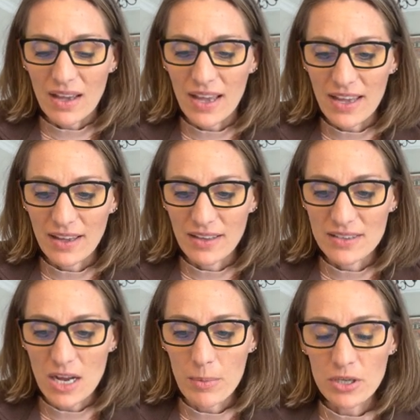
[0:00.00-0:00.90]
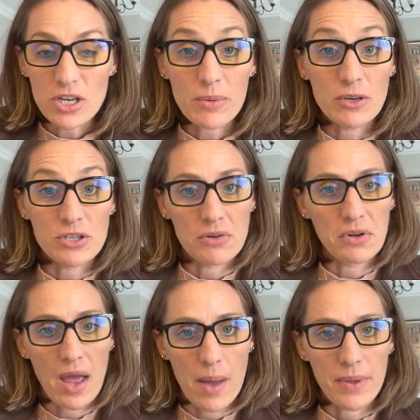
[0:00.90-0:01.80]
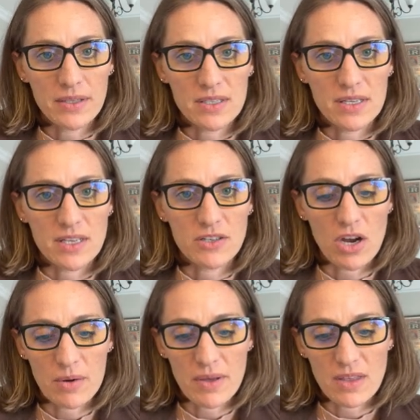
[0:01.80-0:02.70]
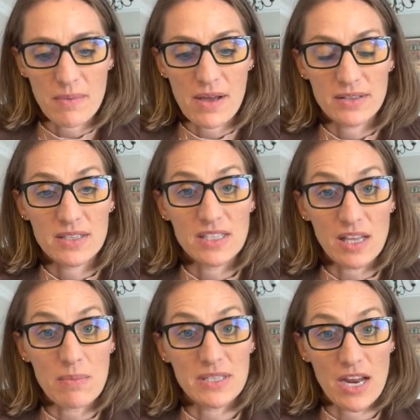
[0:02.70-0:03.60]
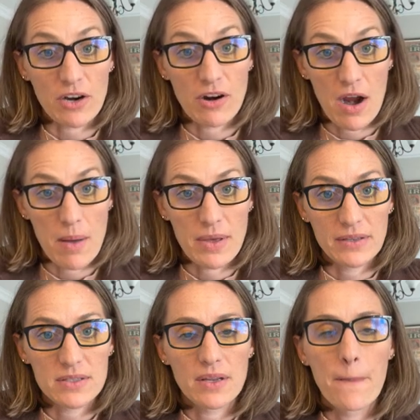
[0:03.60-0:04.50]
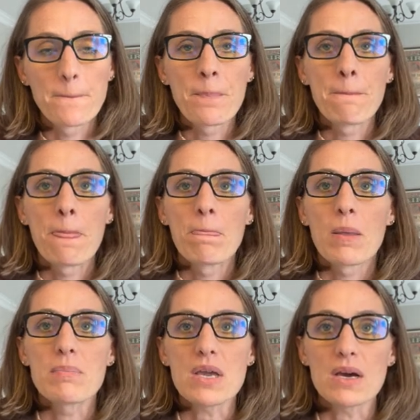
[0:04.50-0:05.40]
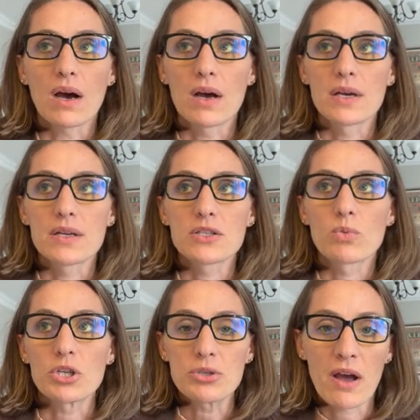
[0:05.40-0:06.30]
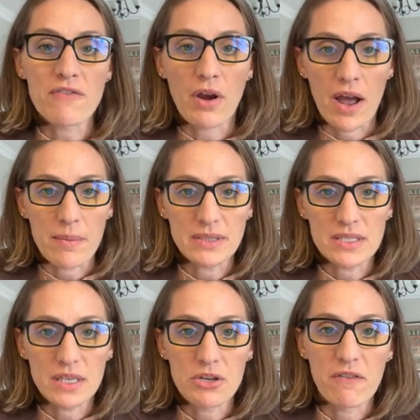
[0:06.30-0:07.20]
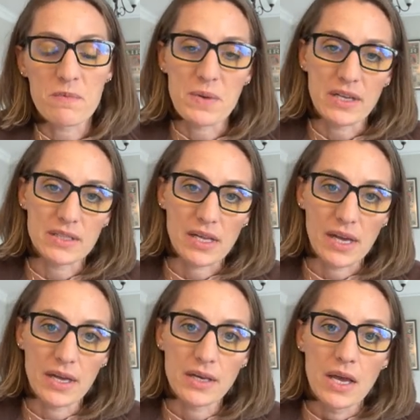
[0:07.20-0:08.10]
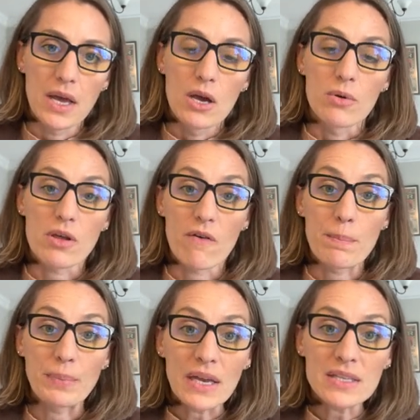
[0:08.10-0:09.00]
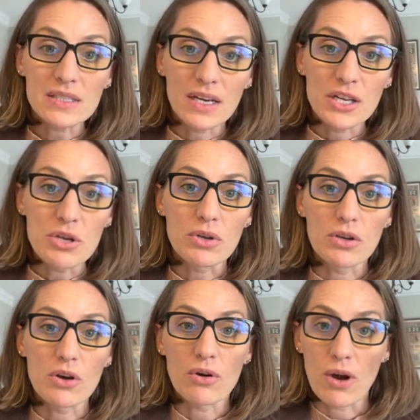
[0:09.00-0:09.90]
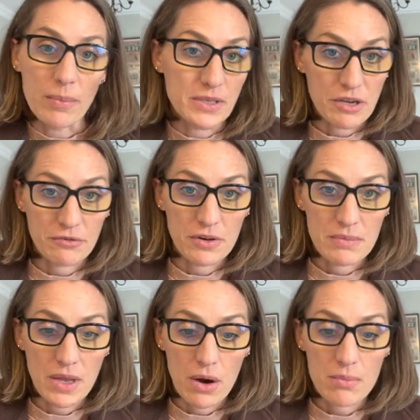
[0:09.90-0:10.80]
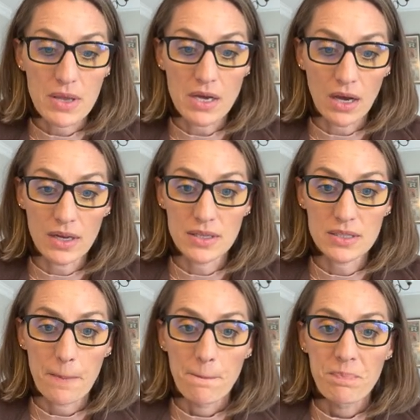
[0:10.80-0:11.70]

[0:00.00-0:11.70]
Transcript: and I'm going to talk about general habits because I talk about them as sleep stacker habits because once you have your habits done, you have a baseline. When you have a baseline, you can go up or down from there because